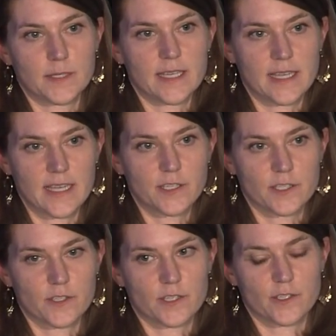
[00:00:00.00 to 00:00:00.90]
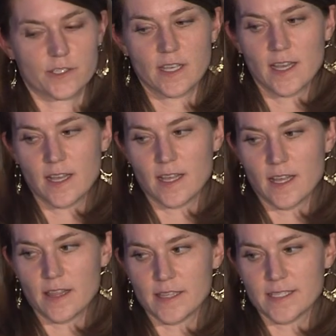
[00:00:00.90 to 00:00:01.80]
We take aging structures.
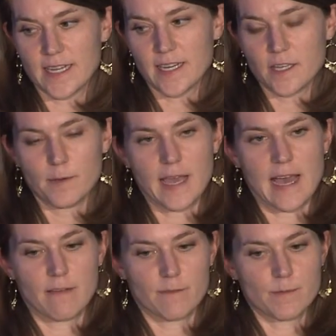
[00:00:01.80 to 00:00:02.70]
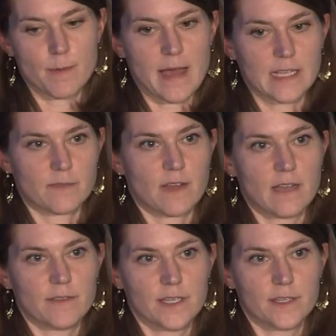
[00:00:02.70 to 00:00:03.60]
The data that we have from the past
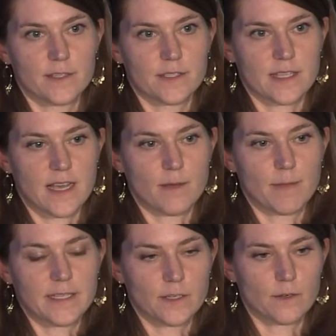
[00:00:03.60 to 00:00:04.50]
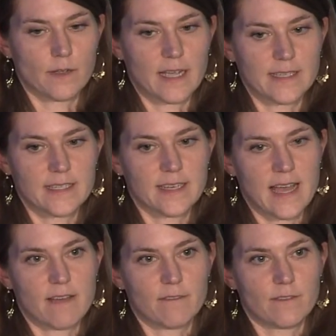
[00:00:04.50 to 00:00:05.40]
5 years,
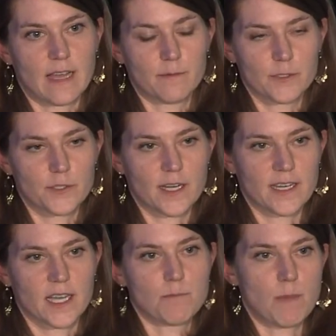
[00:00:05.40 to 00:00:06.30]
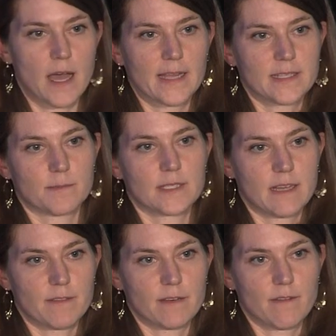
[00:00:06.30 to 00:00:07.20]
I was trying to combine some
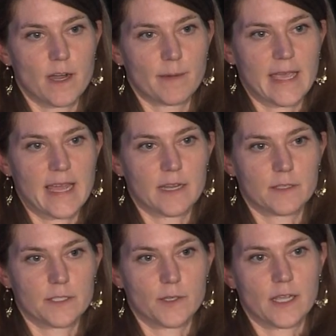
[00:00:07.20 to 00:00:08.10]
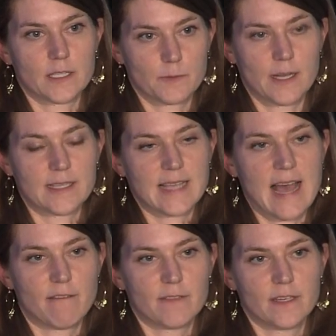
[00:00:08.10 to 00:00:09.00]
stuff that Environment Canada was doing as well as
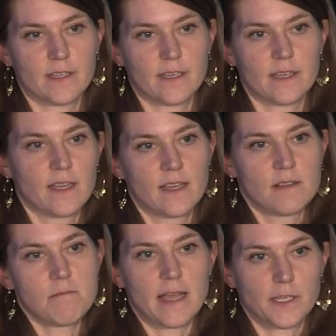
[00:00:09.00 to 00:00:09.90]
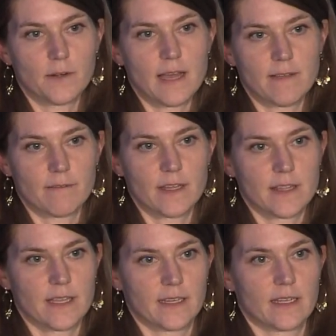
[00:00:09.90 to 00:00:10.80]
Hatfield, and I don't have
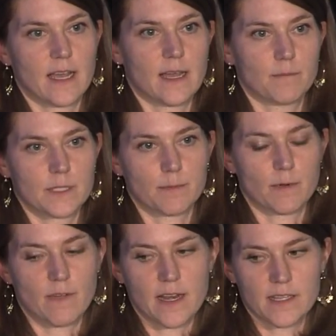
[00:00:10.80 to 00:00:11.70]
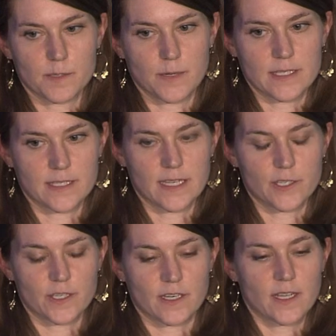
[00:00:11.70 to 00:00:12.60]
everything to provide in this
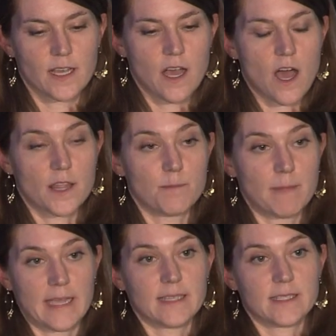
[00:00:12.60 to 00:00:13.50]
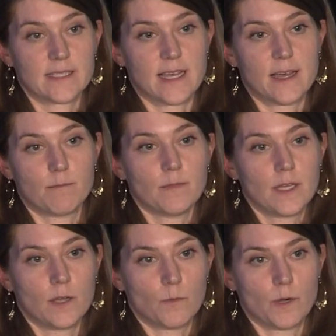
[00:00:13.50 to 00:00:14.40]
presentation. On the main stem,
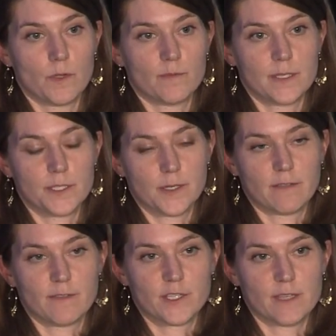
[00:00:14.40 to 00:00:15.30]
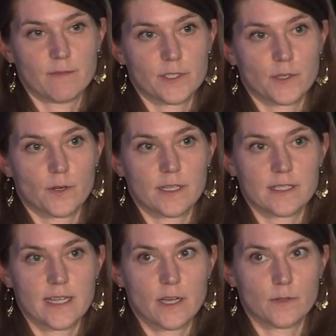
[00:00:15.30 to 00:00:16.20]
where we've been doing fish
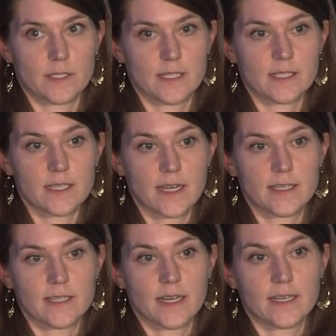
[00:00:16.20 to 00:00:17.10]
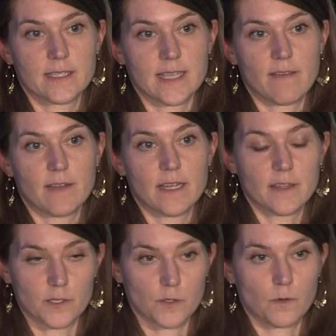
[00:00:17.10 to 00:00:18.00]
inventories now since 1997,
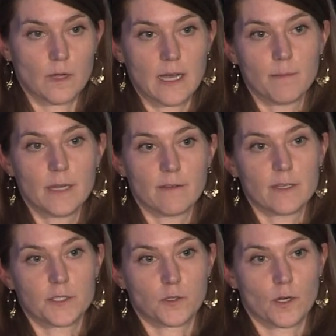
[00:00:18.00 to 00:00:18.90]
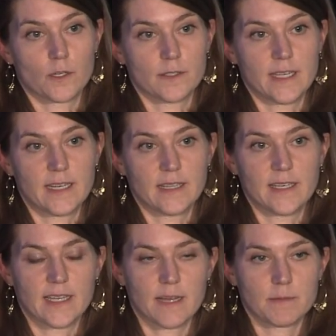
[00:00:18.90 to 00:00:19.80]
and there's a bit of historical data
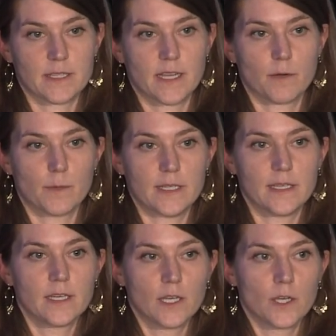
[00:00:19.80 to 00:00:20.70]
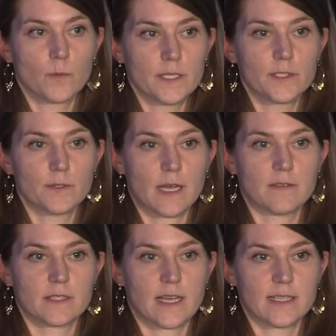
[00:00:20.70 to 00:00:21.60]
leading up to there, we do
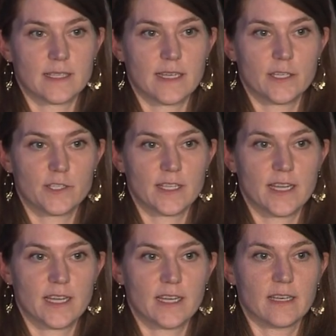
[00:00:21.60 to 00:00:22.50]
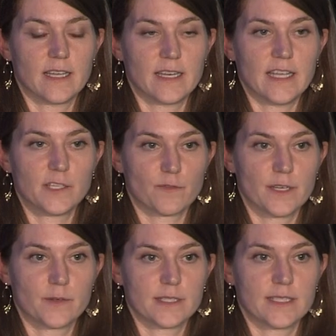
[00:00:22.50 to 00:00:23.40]
have size at age data and age
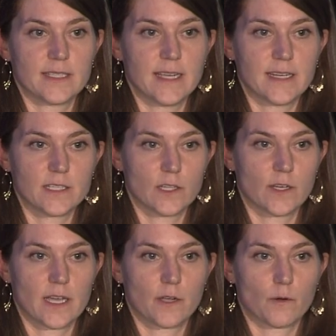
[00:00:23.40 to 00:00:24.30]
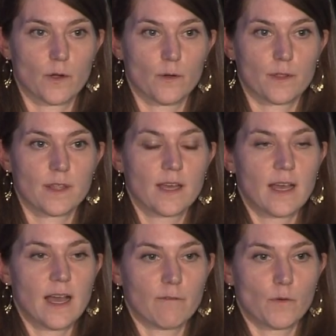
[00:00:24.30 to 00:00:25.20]
frequency data to look at growth
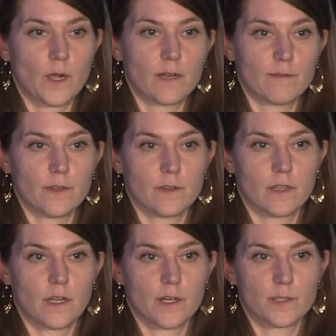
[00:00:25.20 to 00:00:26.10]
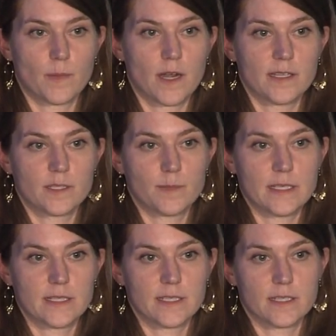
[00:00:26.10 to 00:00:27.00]
of quite a few of the large-bodied
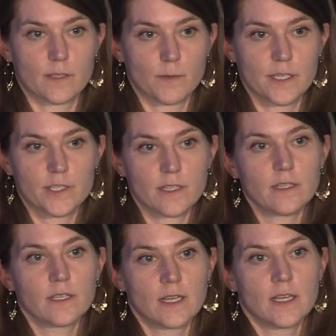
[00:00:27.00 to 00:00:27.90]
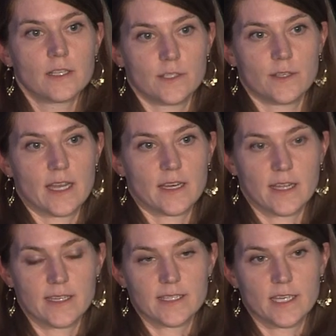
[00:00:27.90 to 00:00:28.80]
species in the region to get an
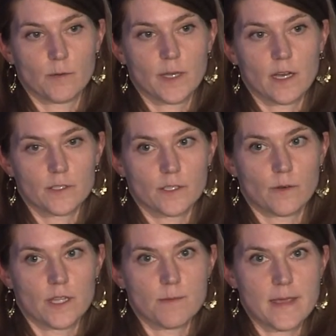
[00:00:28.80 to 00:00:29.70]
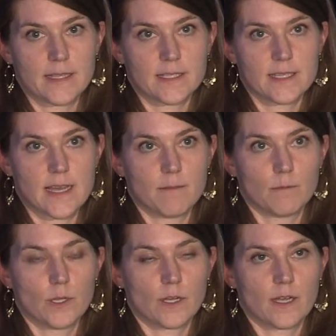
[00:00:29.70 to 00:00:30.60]
idea. We also, on the main
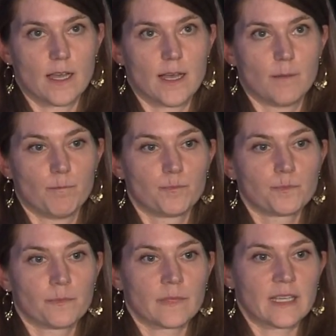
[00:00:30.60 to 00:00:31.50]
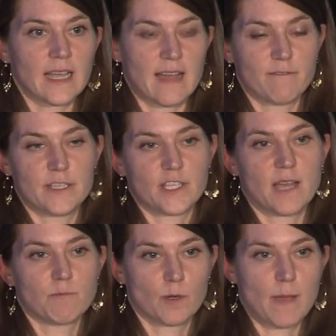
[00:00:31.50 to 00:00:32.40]
stem, look at fish
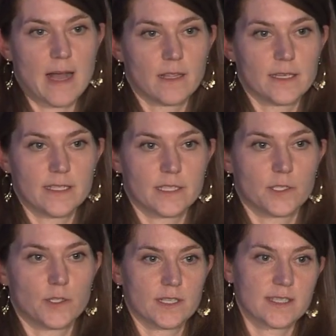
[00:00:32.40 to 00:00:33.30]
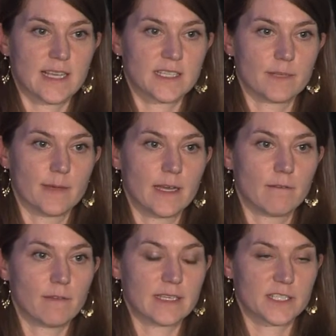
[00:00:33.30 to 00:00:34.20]
abnormalities and assessment
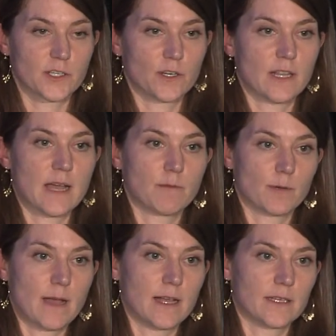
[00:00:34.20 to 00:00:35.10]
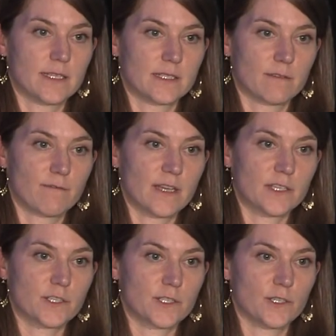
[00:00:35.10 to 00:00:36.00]
of external abnormalities in
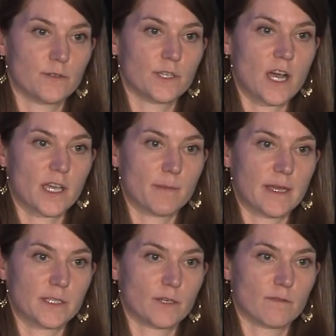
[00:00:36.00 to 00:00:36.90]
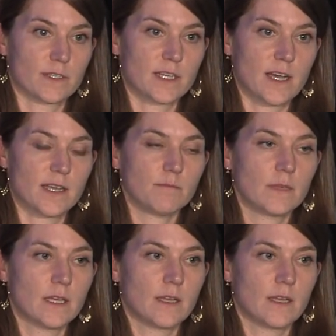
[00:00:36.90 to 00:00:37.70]
fish to document over time.